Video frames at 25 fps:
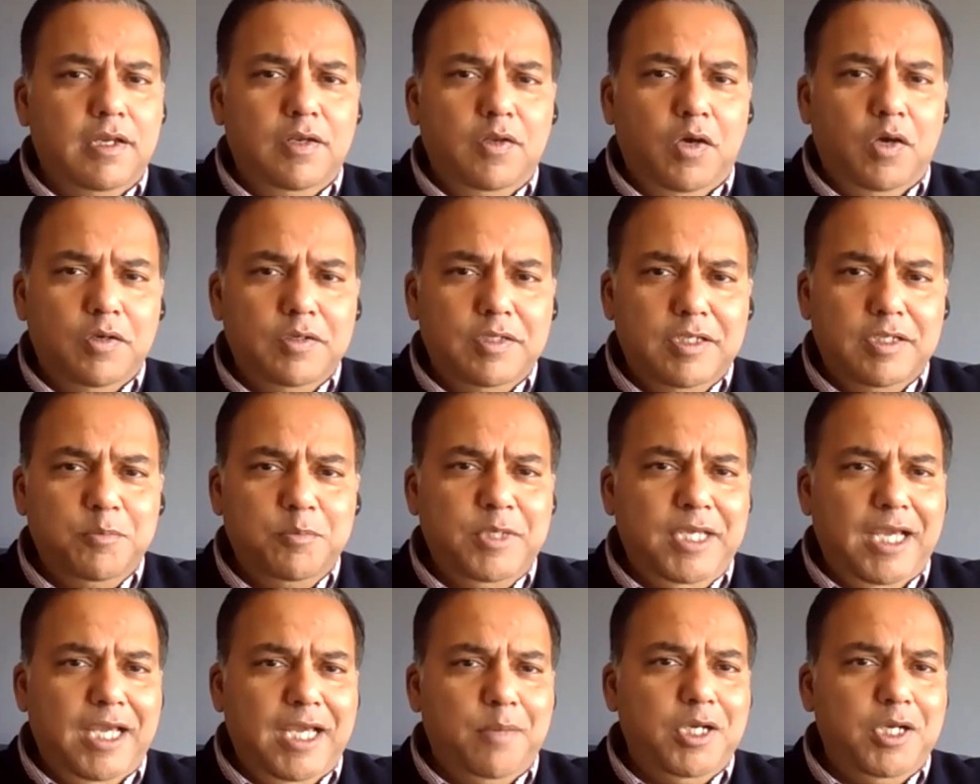long
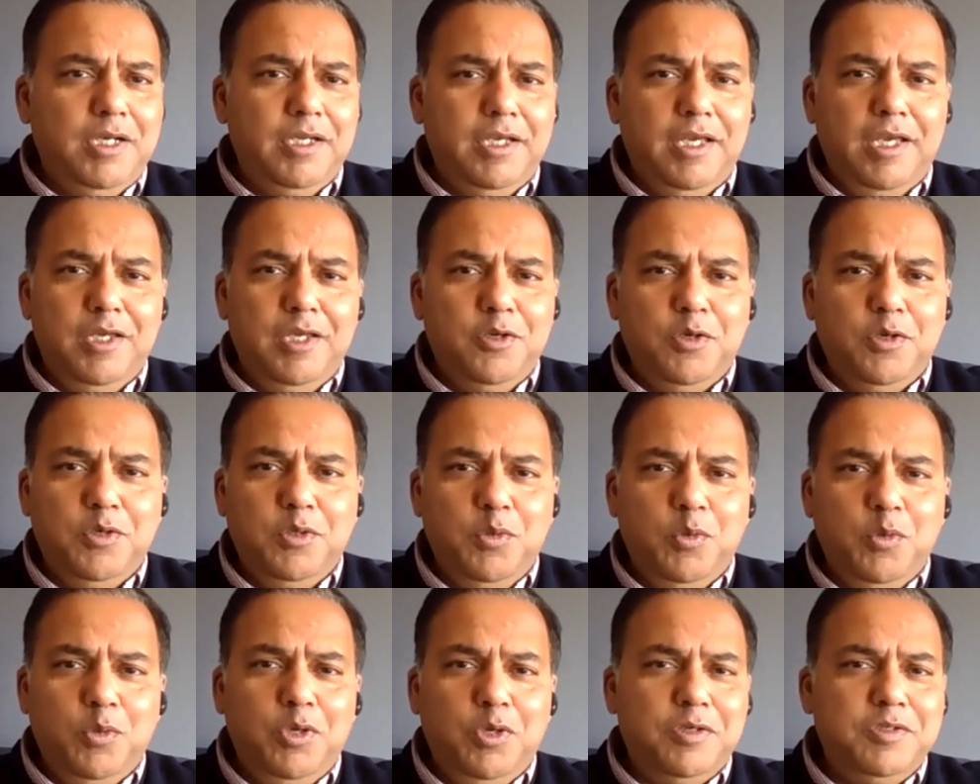term capital gain or
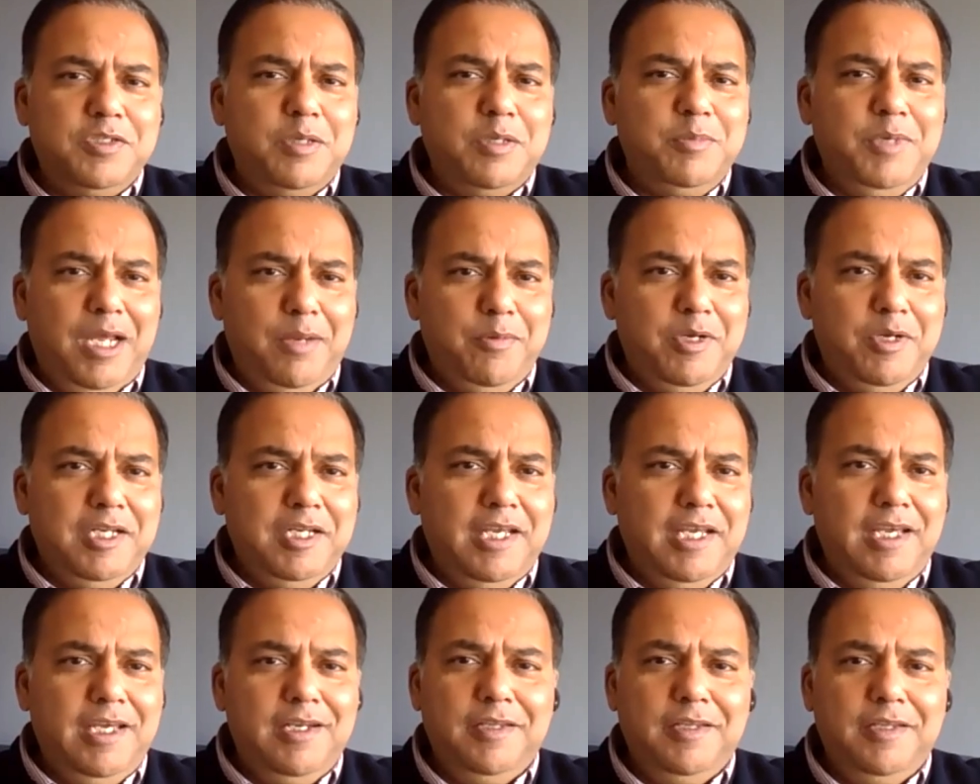no long term
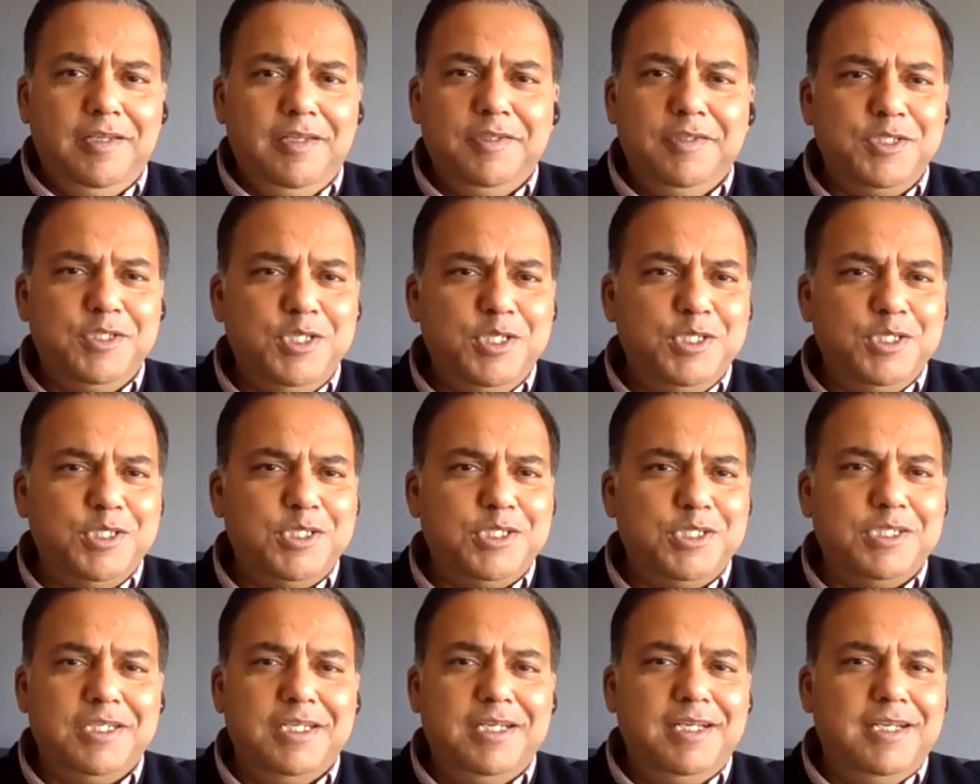capital gain and this
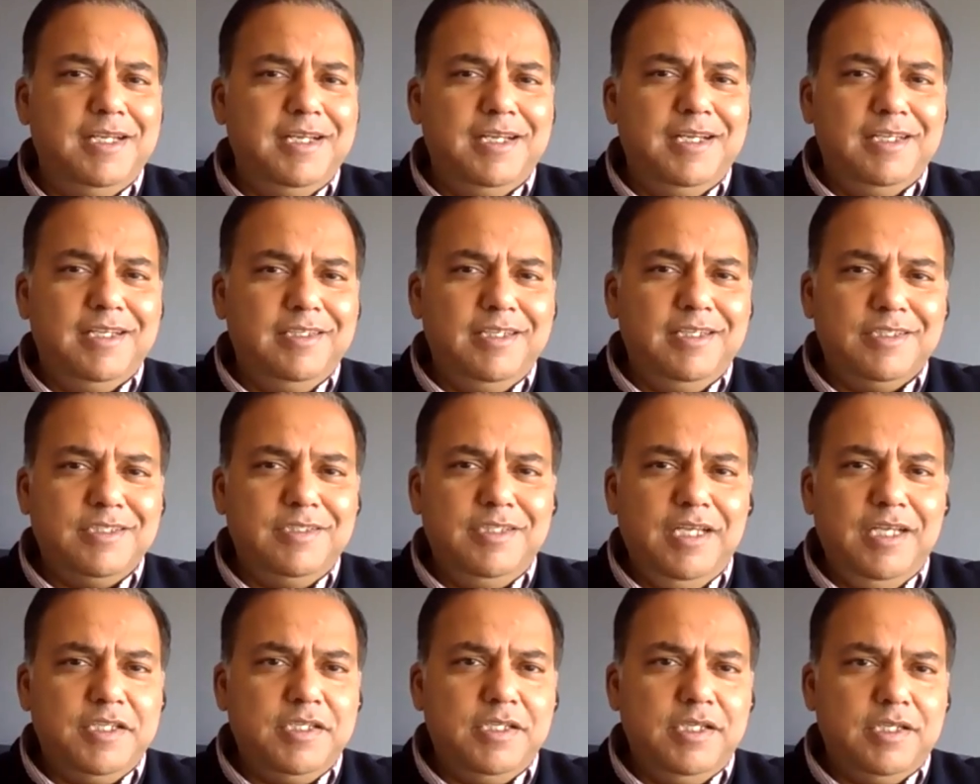is that's
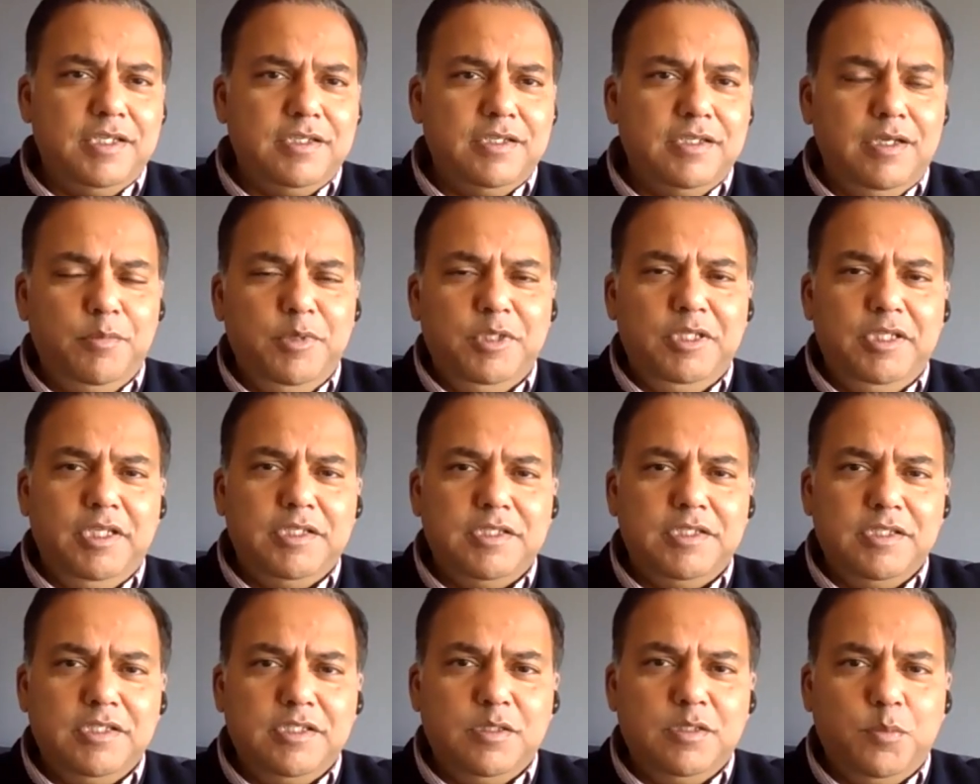that's it i mean
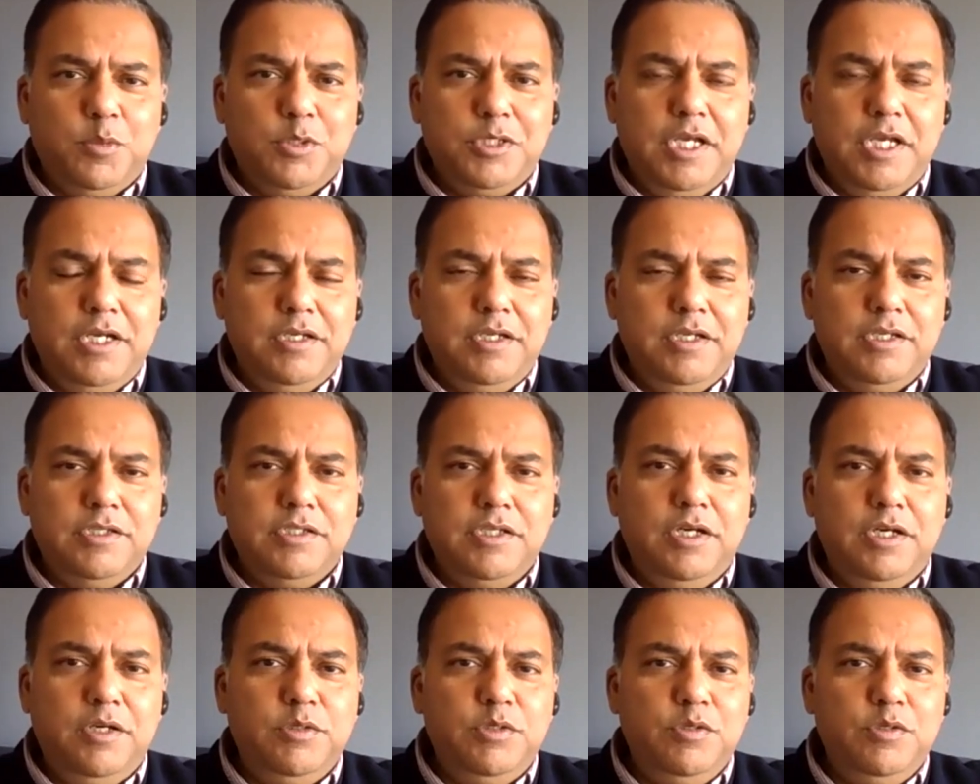this is the
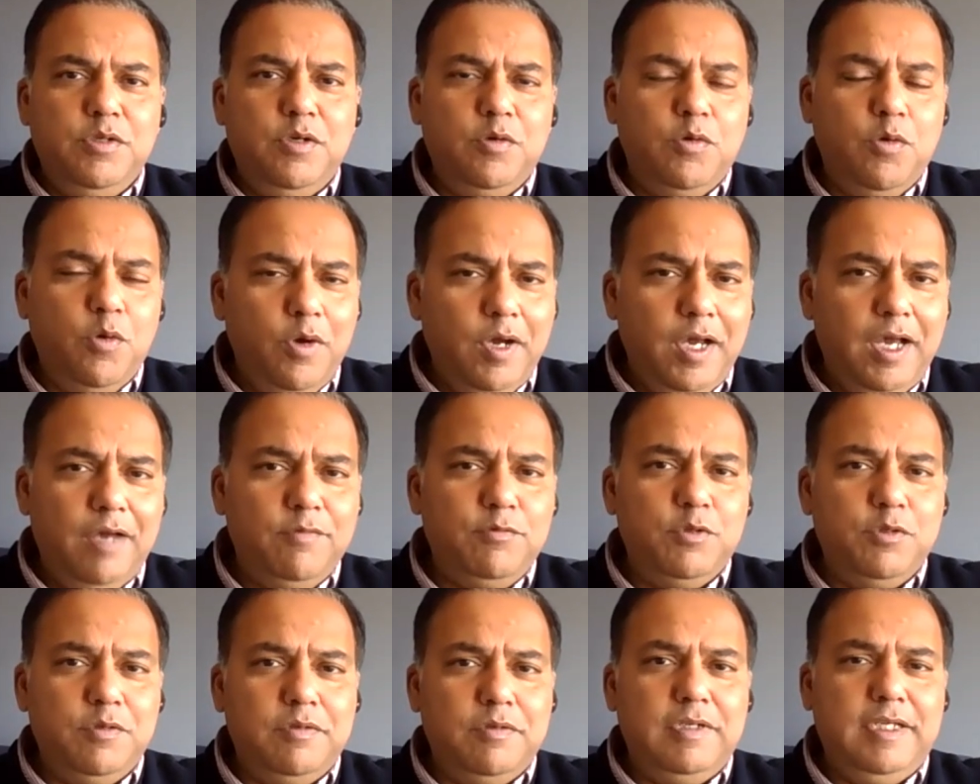percentage now you have go
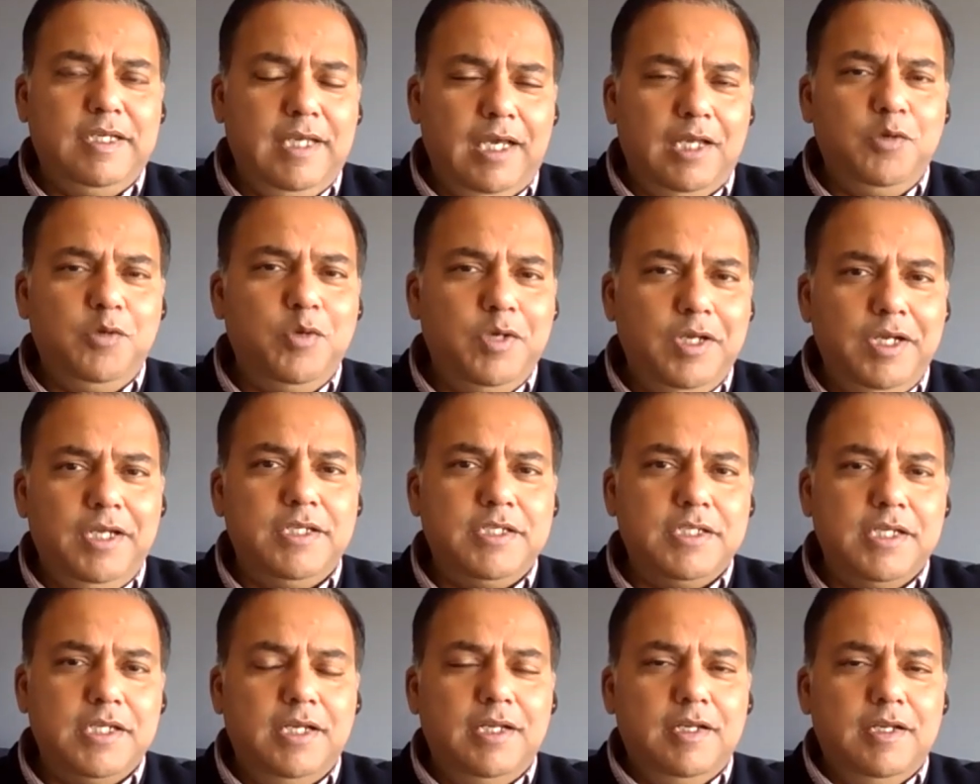have to
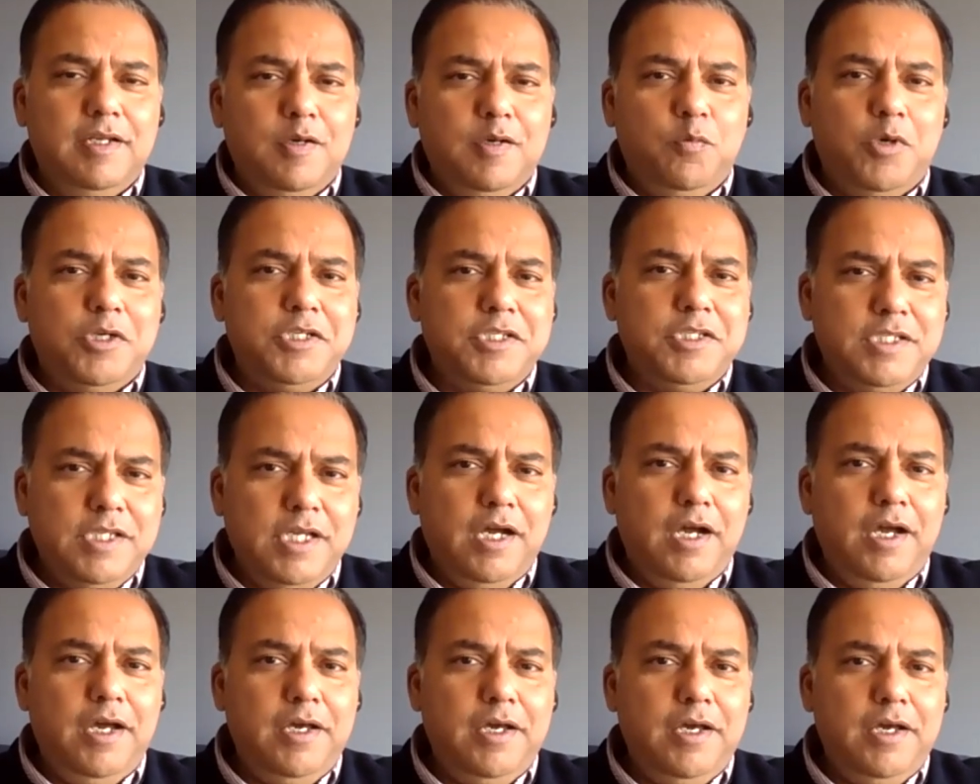calculate what's yeah.